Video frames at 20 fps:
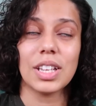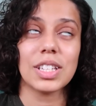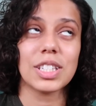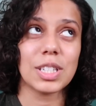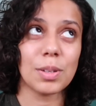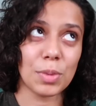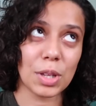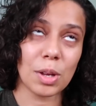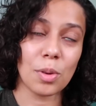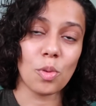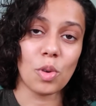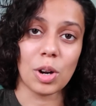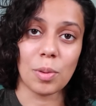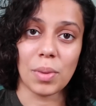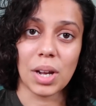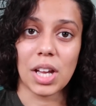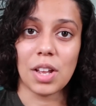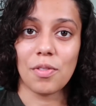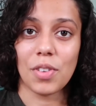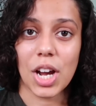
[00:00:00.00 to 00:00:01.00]
Something one of
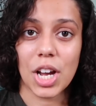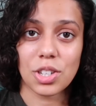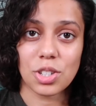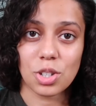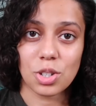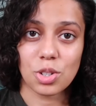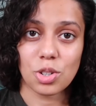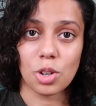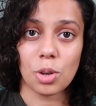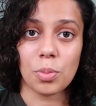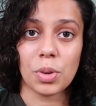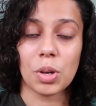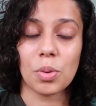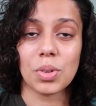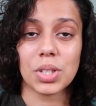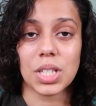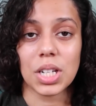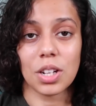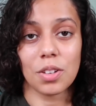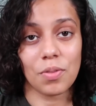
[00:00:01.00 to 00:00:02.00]
my advisors told me
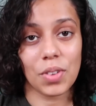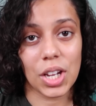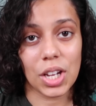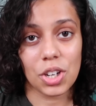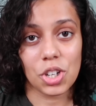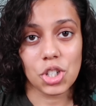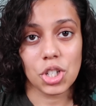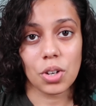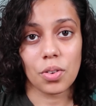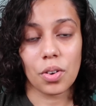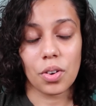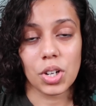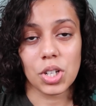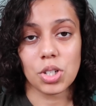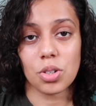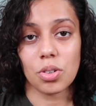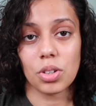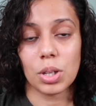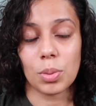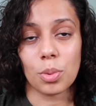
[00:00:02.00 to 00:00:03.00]
was an advantage of going
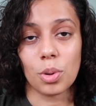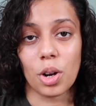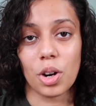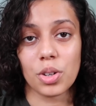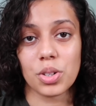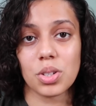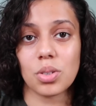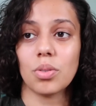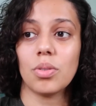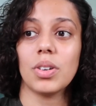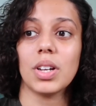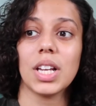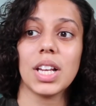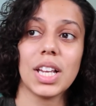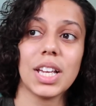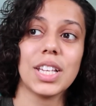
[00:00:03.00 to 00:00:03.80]
to a liberal arts school